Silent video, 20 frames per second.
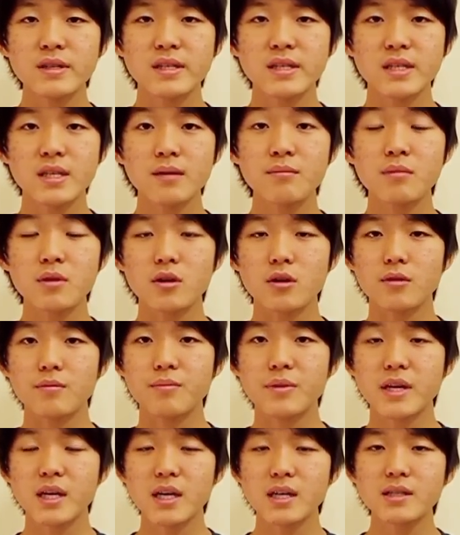similar
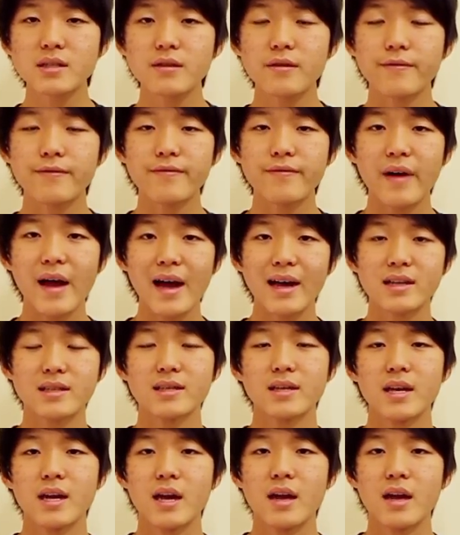because of the fact